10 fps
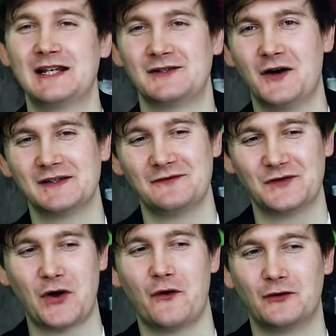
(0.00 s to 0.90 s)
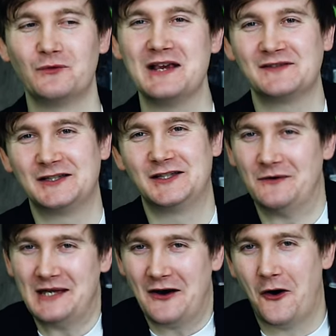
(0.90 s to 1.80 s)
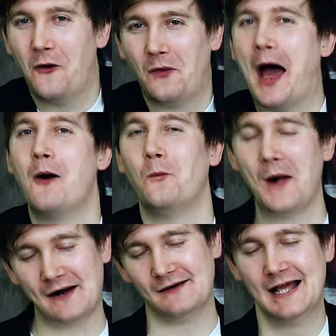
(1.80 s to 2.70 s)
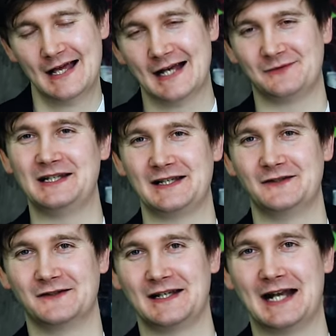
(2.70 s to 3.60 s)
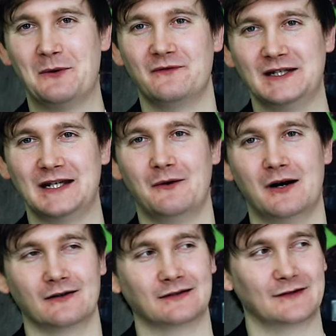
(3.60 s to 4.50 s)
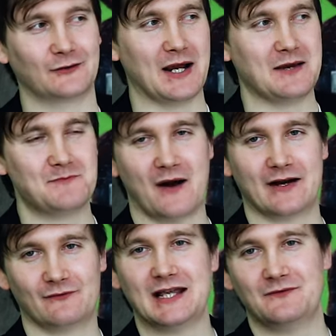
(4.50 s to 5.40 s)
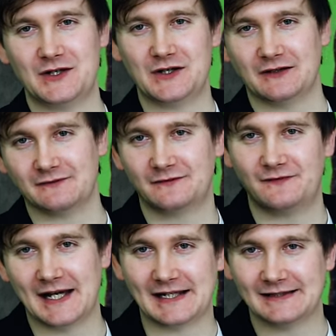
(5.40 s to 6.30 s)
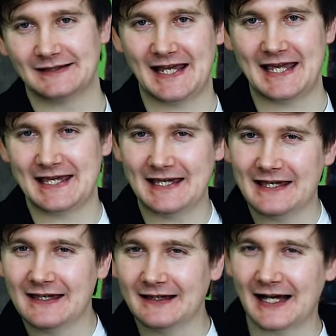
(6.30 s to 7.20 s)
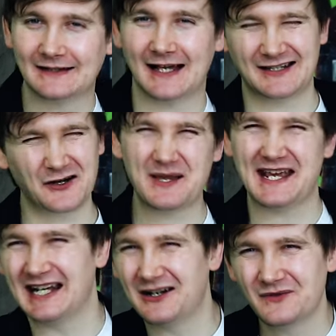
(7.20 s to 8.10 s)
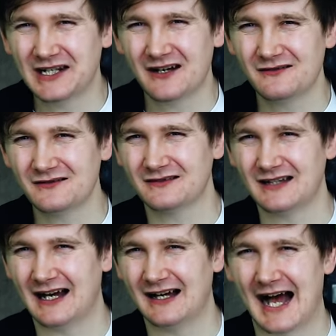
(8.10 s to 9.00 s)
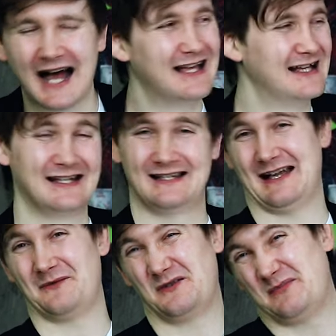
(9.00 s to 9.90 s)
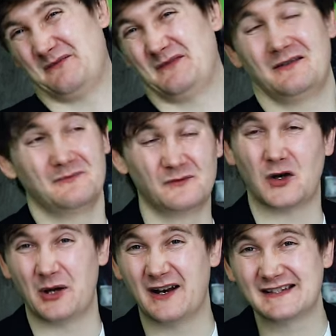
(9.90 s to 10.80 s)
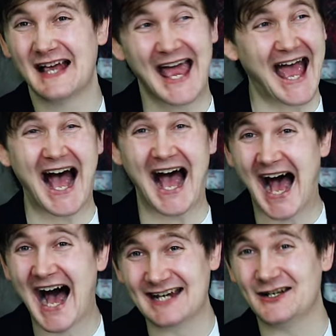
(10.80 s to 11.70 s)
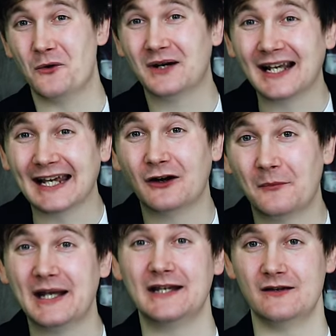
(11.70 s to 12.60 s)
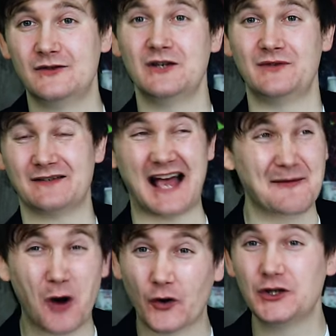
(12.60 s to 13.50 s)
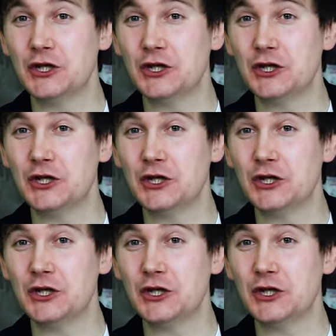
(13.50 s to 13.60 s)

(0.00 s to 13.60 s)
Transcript: And it's not as if the coral reefs are doing all that well, as we discussed in our video on the Great Barrier Reef, which you can find here. I, I don't know where you click on videos. I, I'm gonna be, gonna be honest, I don't click on many YouTube videos. I'm on